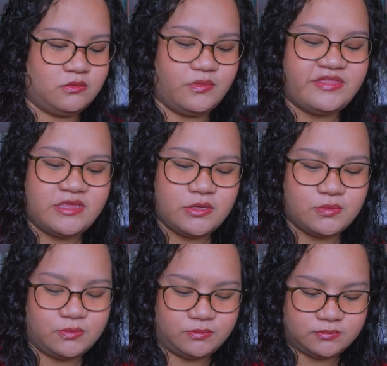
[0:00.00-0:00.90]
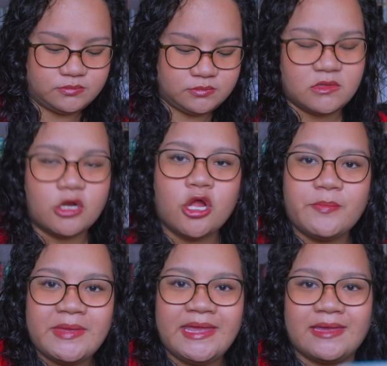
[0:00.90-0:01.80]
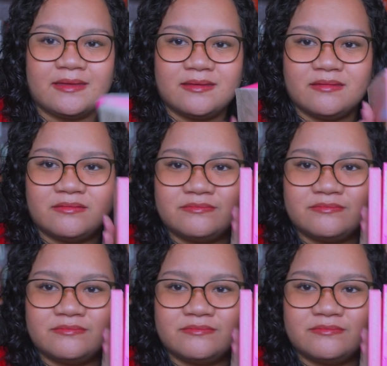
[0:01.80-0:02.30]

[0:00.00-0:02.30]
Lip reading: with you are all pink.